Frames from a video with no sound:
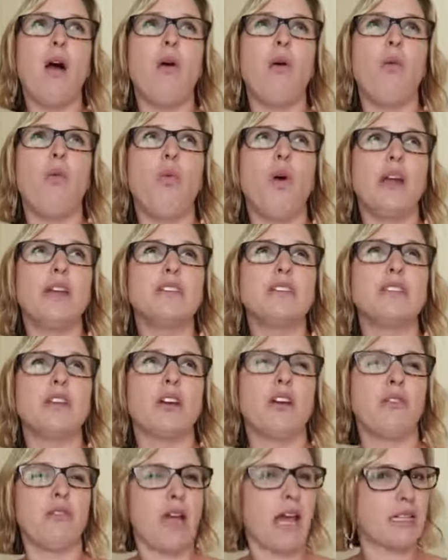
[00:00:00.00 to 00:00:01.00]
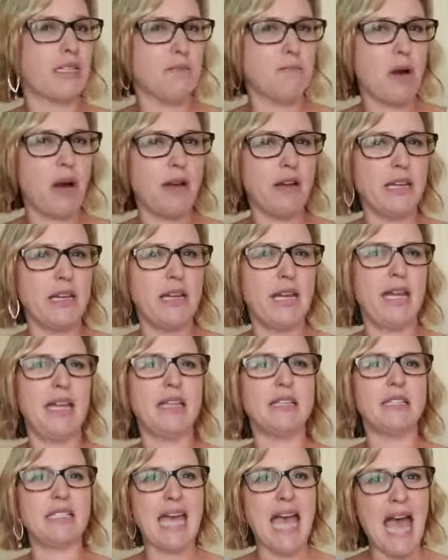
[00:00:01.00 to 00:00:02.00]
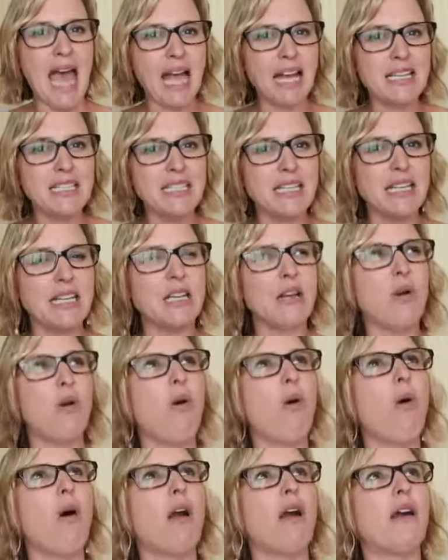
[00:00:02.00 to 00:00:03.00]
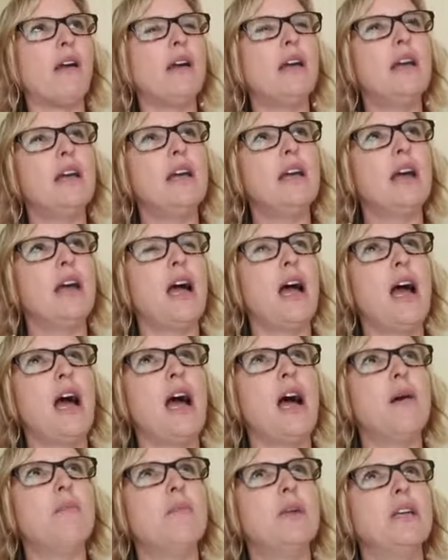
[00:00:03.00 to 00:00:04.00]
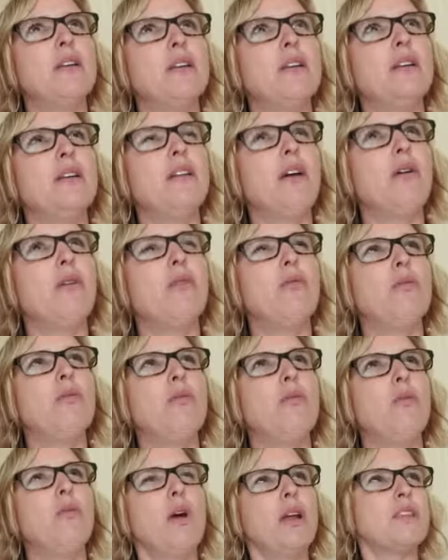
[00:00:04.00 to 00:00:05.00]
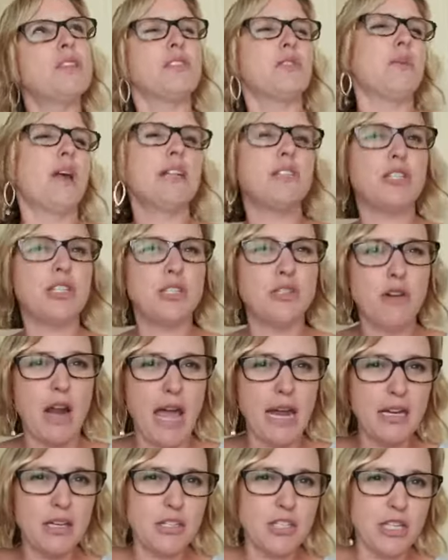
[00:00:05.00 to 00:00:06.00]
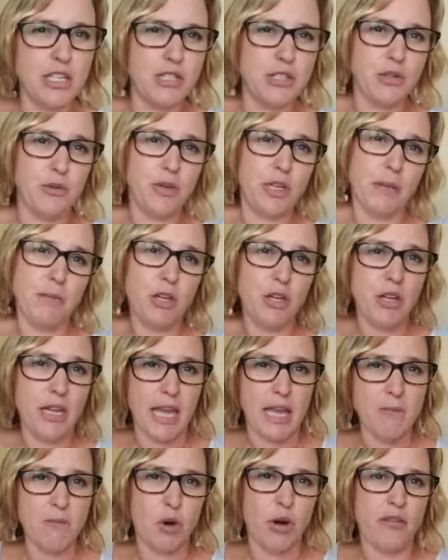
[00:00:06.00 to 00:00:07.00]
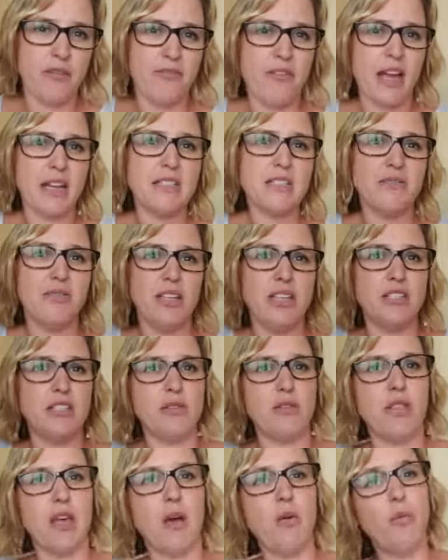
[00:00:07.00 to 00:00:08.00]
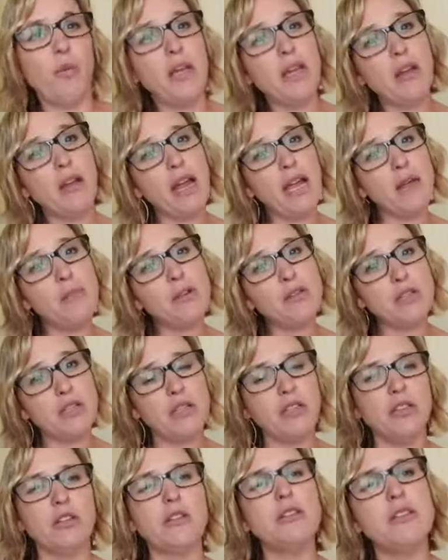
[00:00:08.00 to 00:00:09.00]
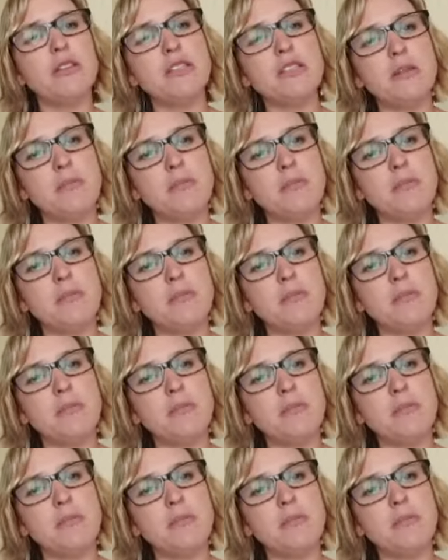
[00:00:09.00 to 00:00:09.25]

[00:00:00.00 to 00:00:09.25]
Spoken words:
what is the correct marketing tactic or What is the right strategy to communicate more effectively so that we are able to learn this